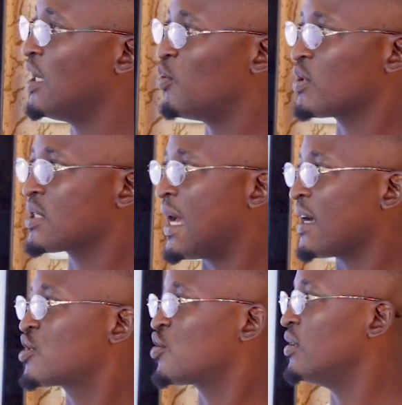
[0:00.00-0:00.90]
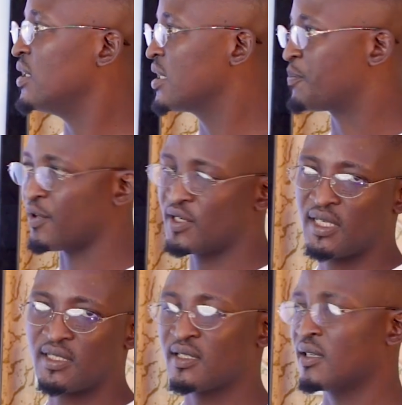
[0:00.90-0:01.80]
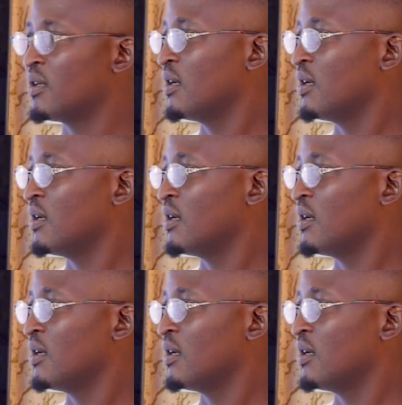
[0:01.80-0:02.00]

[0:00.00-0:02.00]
he was asked to lead a protest.